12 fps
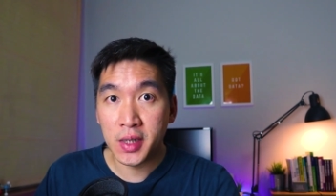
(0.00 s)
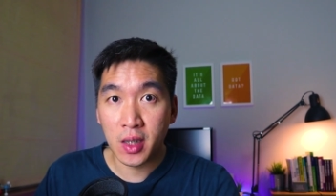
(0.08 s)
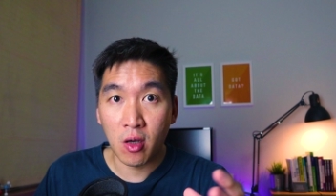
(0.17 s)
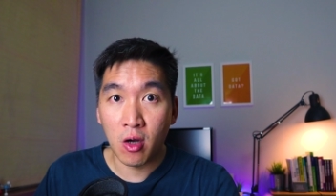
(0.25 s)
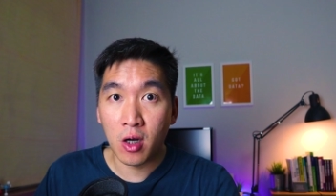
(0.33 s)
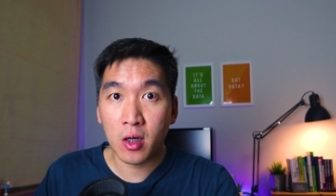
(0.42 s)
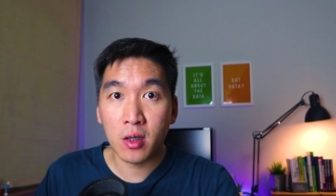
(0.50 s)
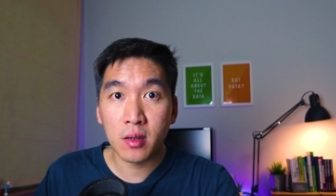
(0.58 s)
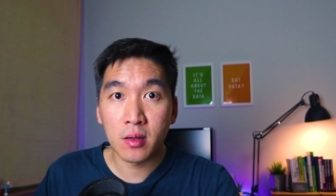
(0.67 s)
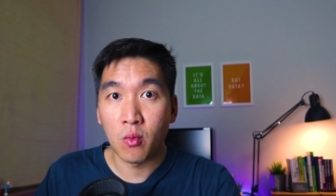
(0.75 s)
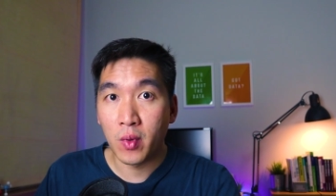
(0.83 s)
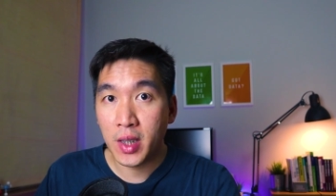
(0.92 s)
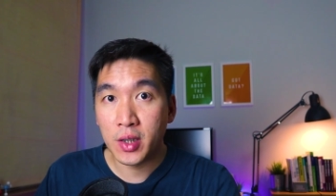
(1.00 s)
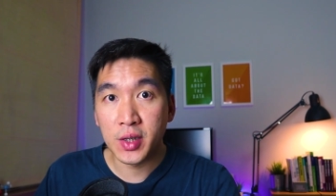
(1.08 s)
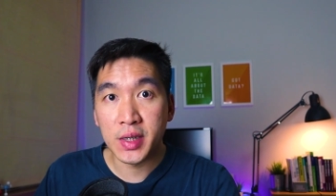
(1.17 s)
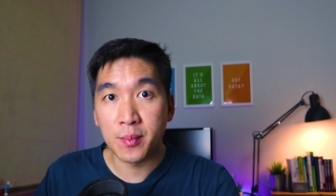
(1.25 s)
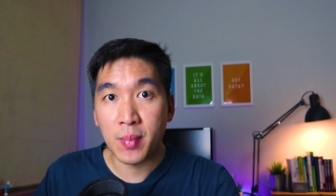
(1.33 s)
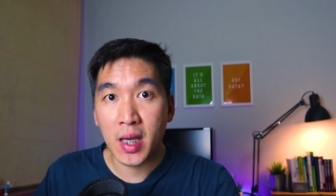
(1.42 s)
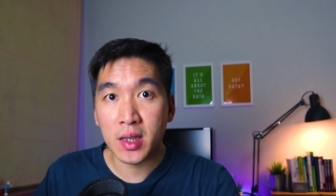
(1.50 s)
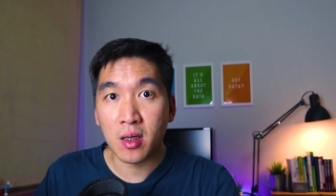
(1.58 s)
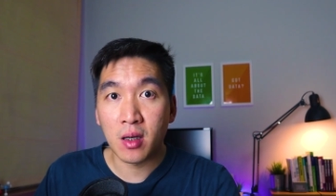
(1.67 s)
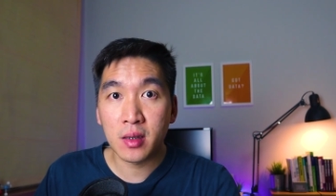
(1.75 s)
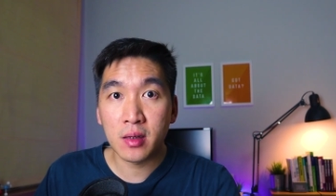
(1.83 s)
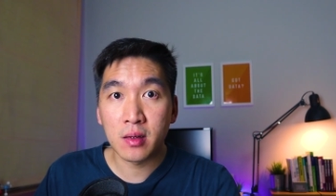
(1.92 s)
using R, a week using
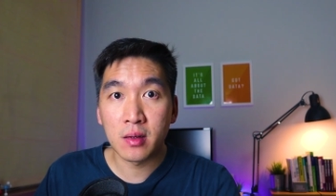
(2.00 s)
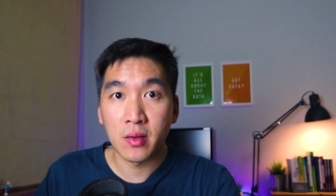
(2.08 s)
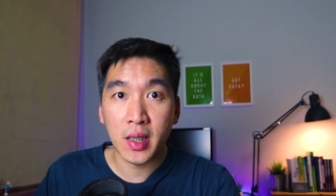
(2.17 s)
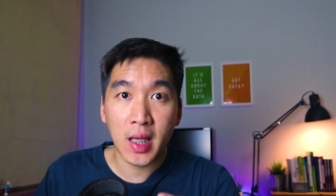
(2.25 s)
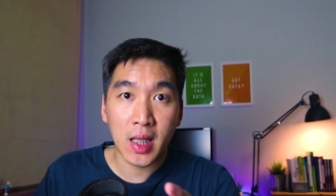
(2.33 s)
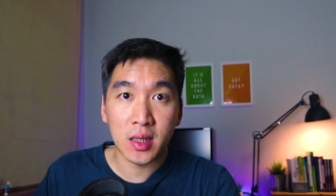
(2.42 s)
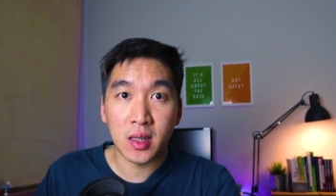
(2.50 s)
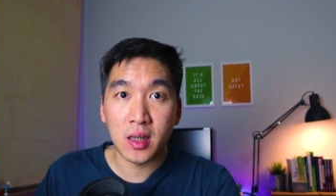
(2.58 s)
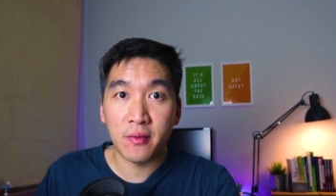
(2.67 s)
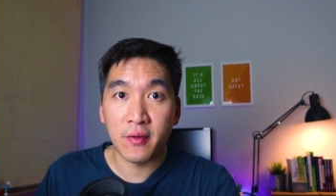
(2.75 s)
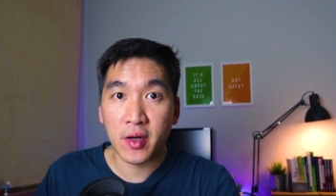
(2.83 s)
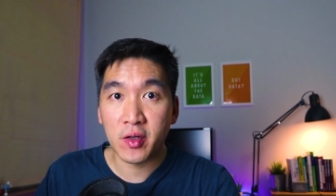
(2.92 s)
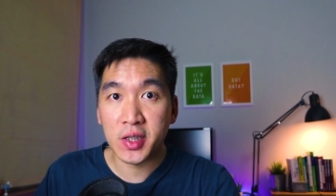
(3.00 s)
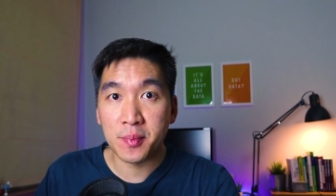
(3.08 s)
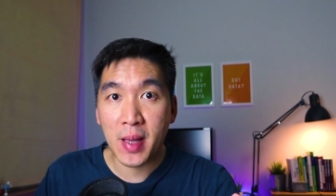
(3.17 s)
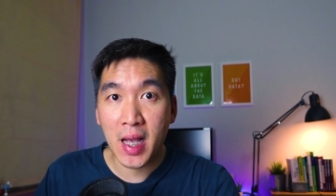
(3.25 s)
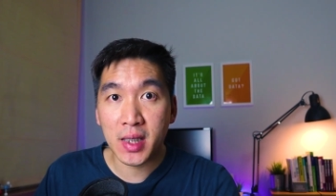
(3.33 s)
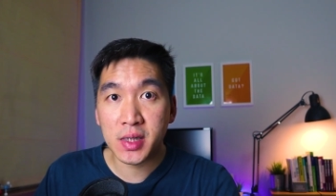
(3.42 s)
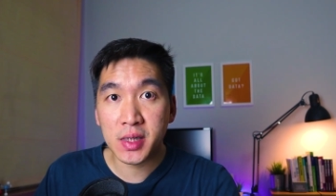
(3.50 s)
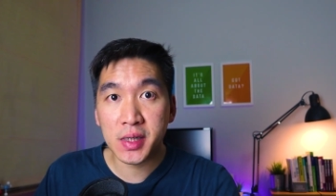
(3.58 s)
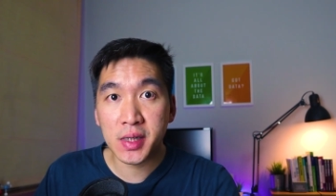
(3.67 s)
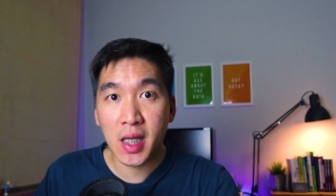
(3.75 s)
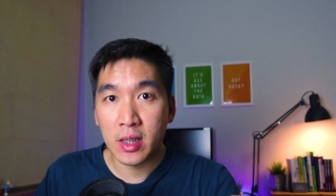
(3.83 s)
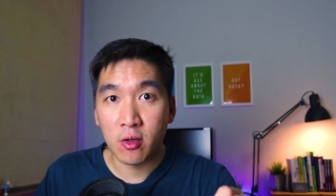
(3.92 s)
Python, looking at the various
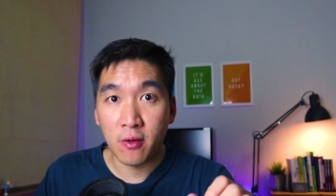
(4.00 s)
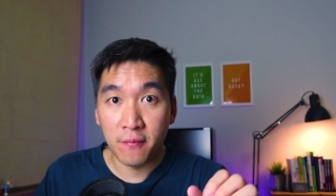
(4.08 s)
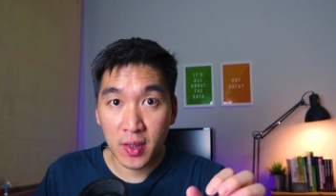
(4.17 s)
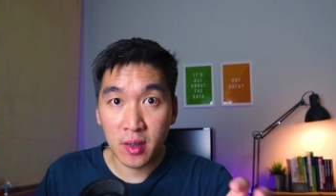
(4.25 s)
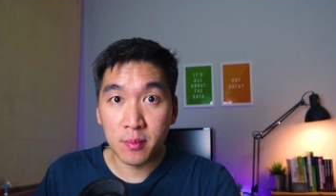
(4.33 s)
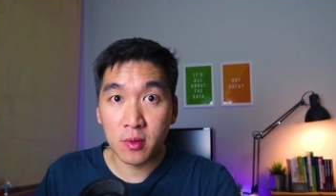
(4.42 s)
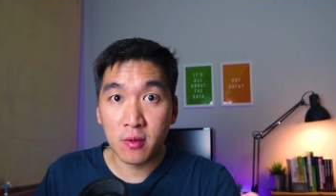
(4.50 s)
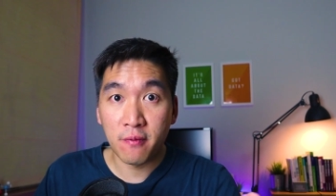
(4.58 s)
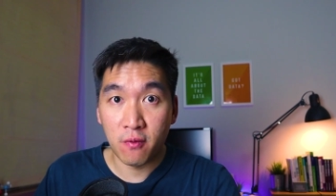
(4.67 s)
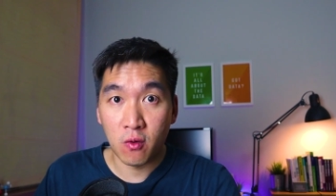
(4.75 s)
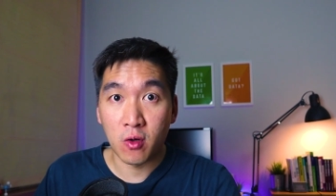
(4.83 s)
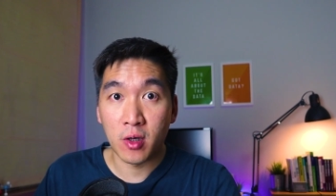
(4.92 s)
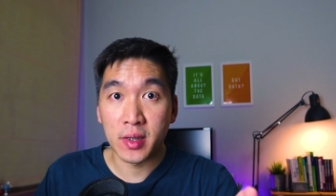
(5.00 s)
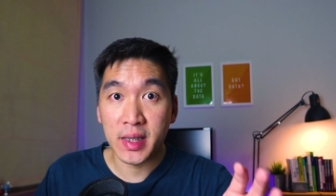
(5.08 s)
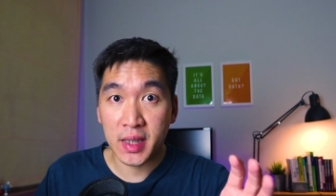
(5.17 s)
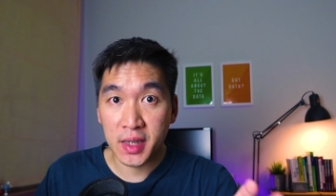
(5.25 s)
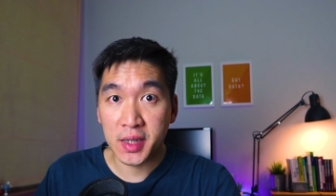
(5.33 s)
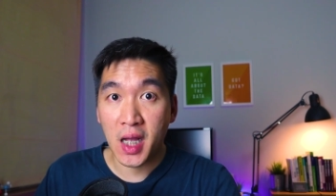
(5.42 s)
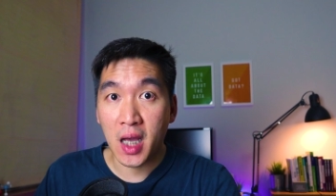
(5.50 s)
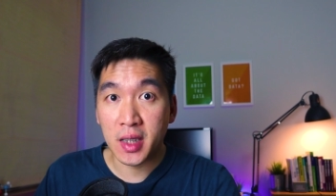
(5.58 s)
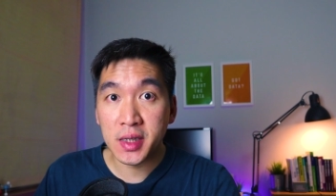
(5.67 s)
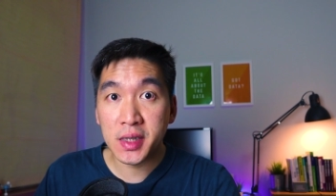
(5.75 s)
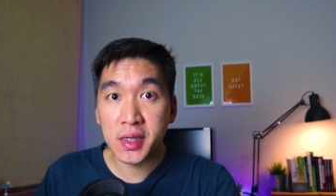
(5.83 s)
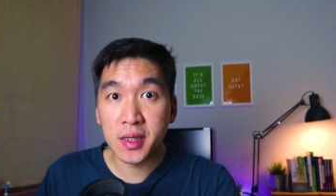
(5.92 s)
packages that are available for data
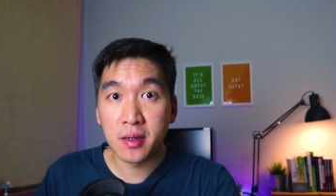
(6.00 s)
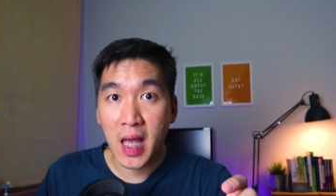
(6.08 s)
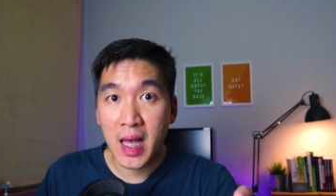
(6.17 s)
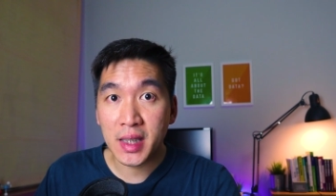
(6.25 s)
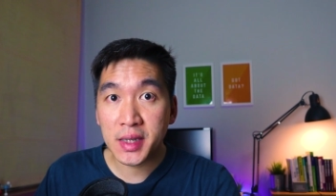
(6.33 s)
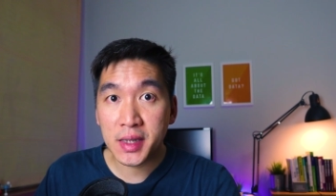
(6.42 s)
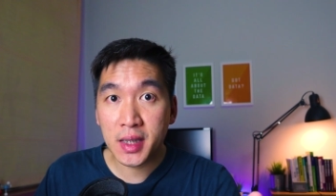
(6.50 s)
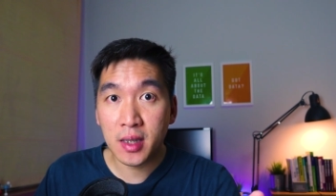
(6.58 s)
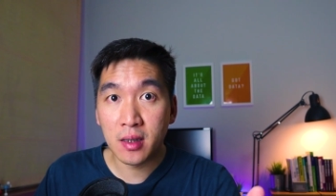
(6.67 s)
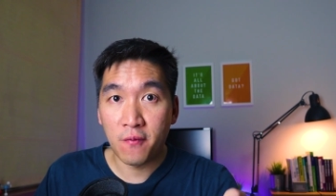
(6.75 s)
science task.